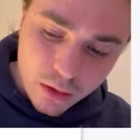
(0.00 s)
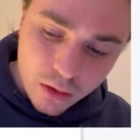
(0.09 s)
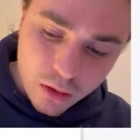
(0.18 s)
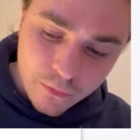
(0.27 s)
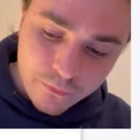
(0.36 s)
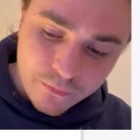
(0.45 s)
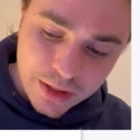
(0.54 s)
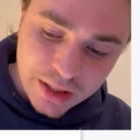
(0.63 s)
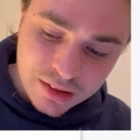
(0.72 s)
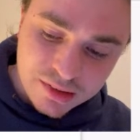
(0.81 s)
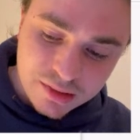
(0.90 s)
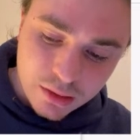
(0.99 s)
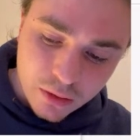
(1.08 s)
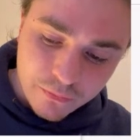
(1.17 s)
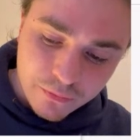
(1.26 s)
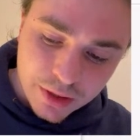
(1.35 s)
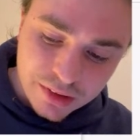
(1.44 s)
of
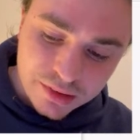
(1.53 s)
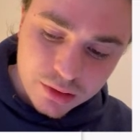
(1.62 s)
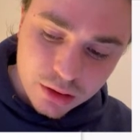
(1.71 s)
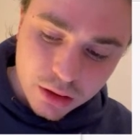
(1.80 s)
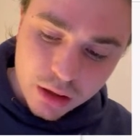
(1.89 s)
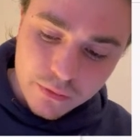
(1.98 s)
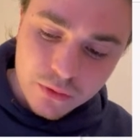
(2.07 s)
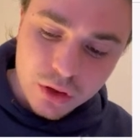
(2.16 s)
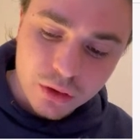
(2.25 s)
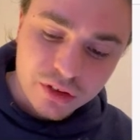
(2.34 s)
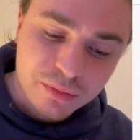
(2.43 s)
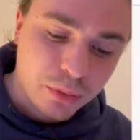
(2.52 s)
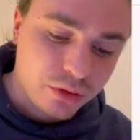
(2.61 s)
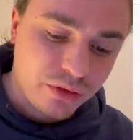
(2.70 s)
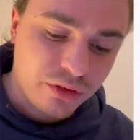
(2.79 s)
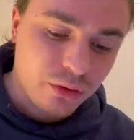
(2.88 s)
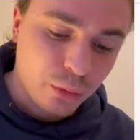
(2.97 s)
this curve
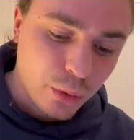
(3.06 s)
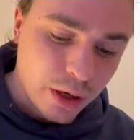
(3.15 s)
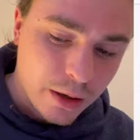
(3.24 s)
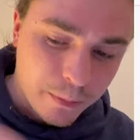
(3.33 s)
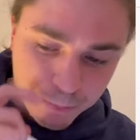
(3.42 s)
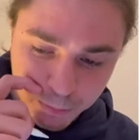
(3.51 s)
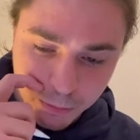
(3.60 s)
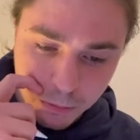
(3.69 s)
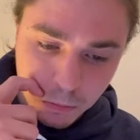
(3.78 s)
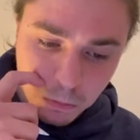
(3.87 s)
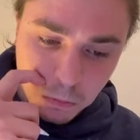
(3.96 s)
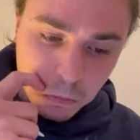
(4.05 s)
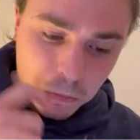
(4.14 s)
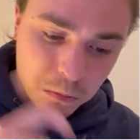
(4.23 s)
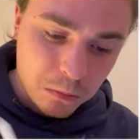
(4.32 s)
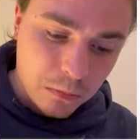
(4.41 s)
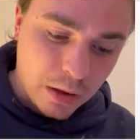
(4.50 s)
corresponds to an
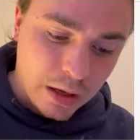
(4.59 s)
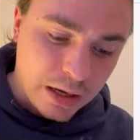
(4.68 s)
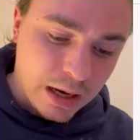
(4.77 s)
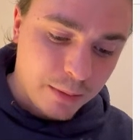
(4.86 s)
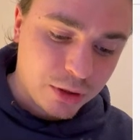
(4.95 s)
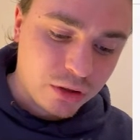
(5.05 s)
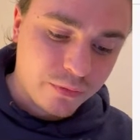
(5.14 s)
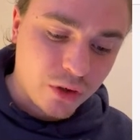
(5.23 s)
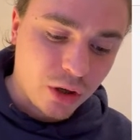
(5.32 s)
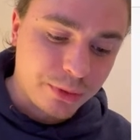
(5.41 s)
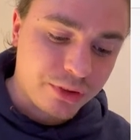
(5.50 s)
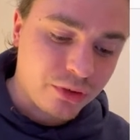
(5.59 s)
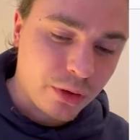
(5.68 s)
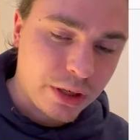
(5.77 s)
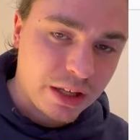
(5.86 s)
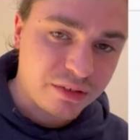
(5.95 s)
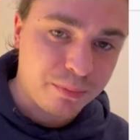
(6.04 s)
element of the orbit, so an
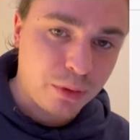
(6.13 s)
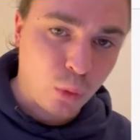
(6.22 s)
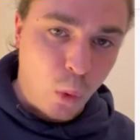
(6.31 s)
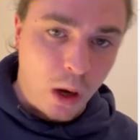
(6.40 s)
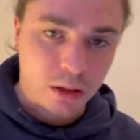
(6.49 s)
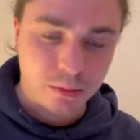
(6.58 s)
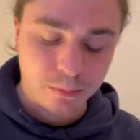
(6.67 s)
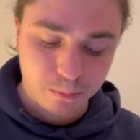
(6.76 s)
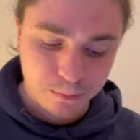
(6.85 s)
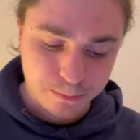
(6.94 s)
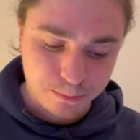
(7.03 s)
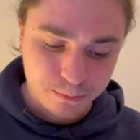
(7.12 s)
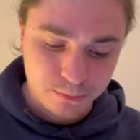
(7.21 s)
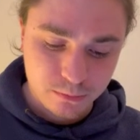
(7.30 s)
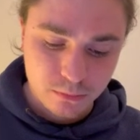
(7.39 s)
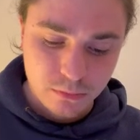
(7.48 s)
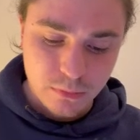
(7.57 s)
sp1.
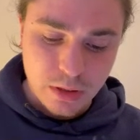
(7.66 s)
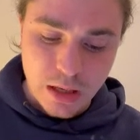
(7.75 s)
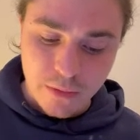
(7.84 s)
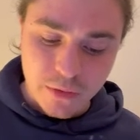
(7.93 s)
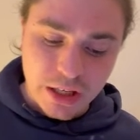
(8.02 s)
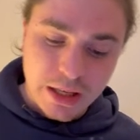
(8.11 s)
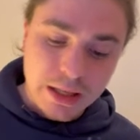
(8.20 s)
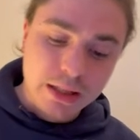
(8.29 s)
Now the Cayley